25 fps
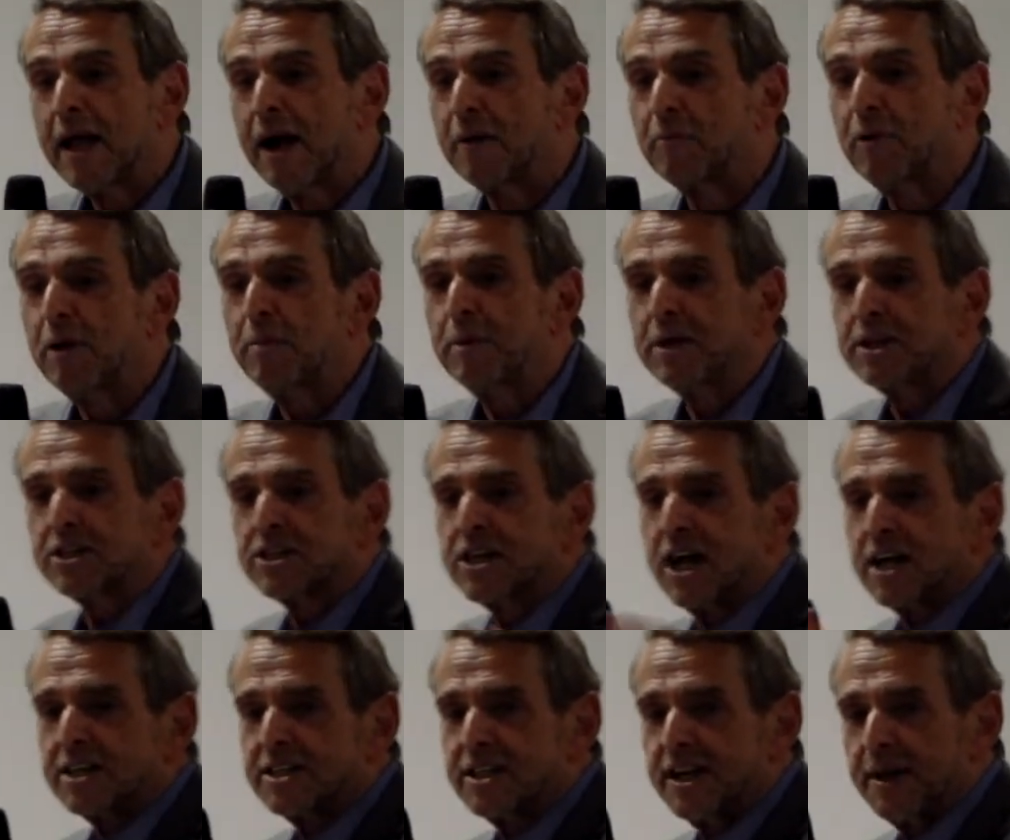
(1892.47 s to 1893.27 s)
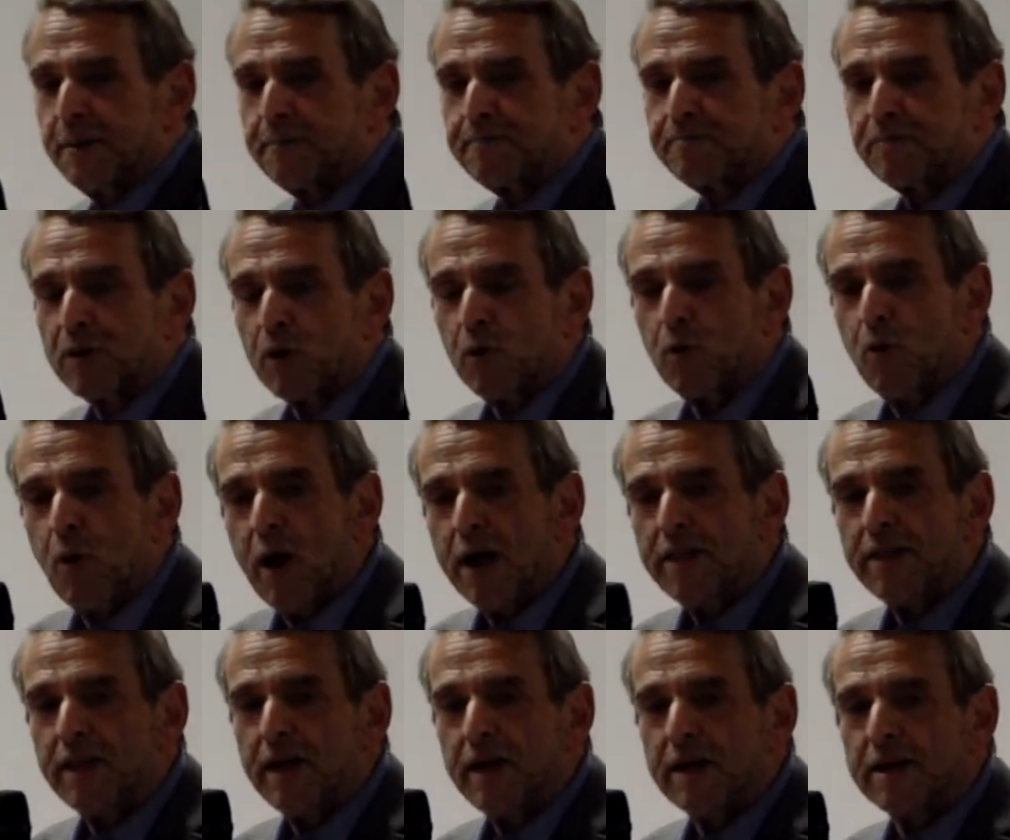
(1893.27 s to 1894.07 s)
and we were discussing
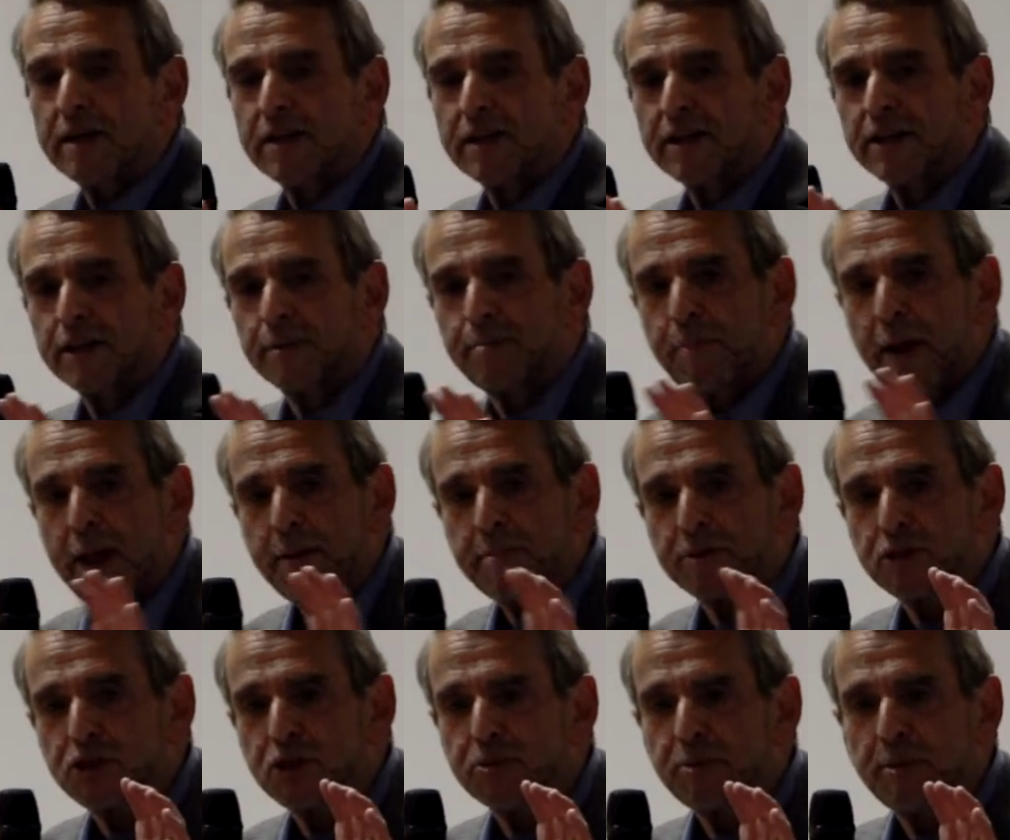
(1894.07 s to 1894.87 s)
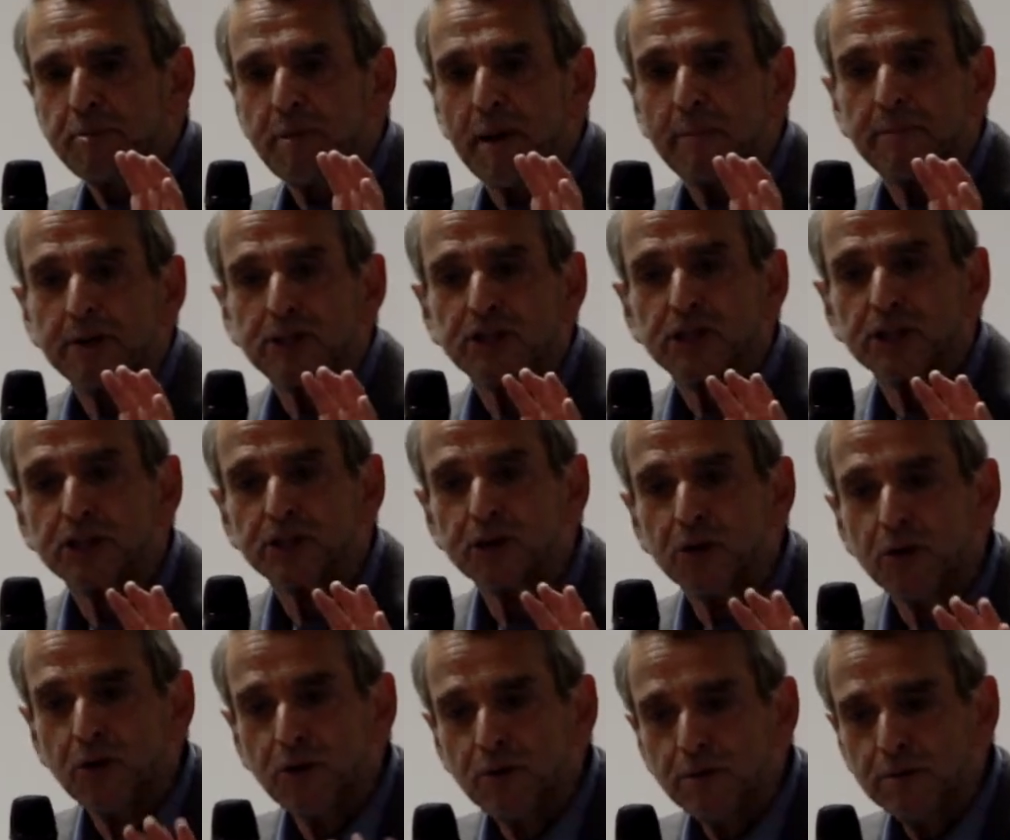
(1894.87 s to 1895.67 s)
whether the paper should be published
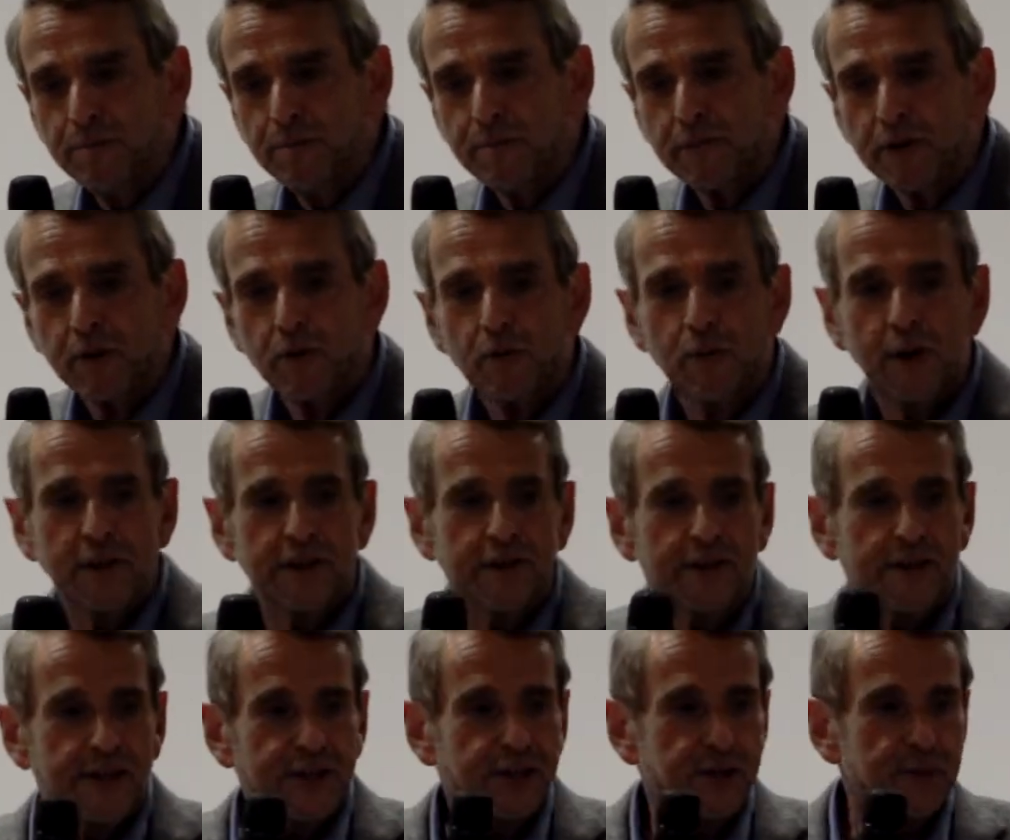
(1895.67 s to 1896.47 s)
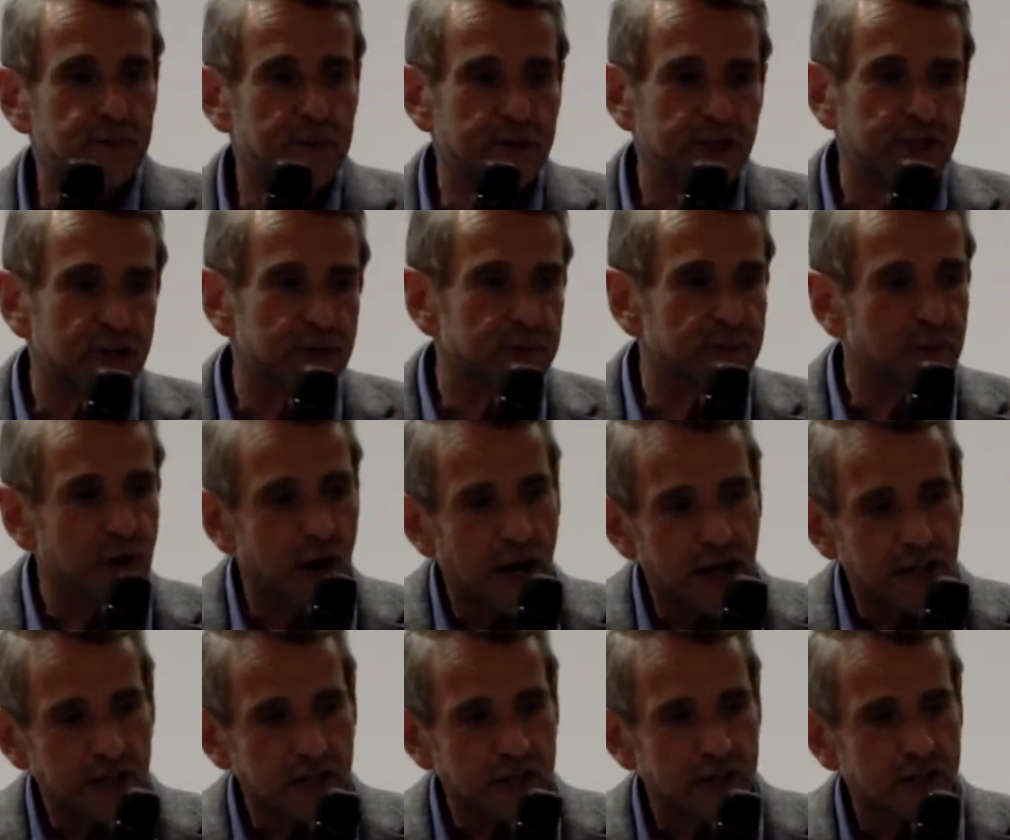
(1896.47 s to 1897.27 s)
at all, whether they should be
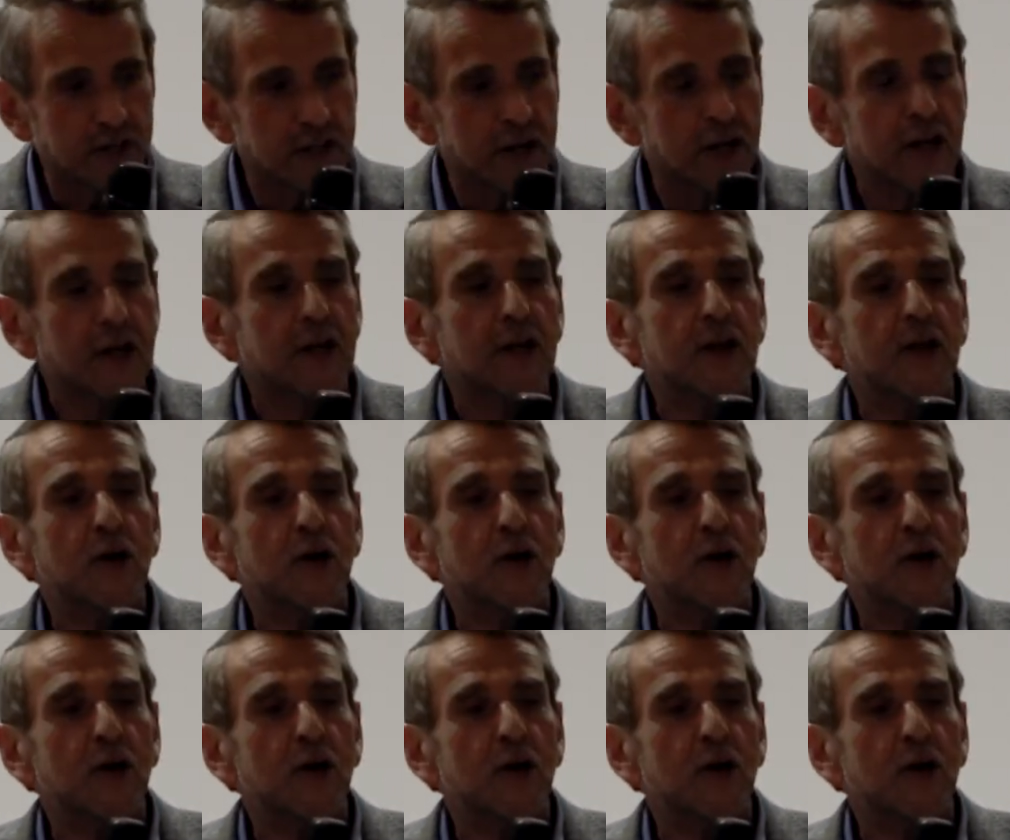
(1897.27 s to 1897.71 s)
suppressed,